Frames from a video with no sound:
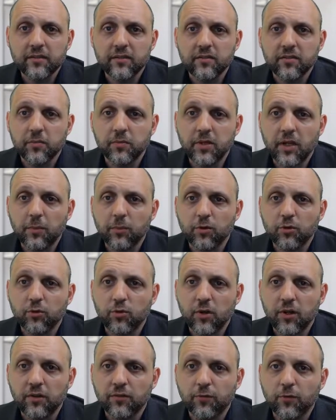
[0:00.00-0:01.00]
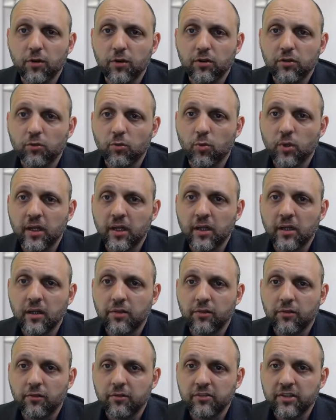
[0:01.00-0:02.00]
September 24th,
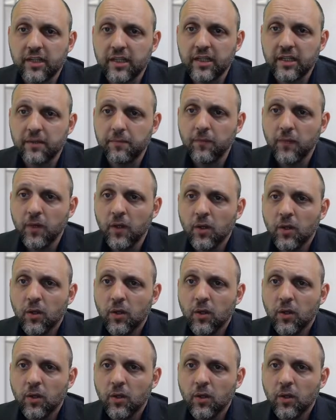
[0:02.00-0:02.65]
2013,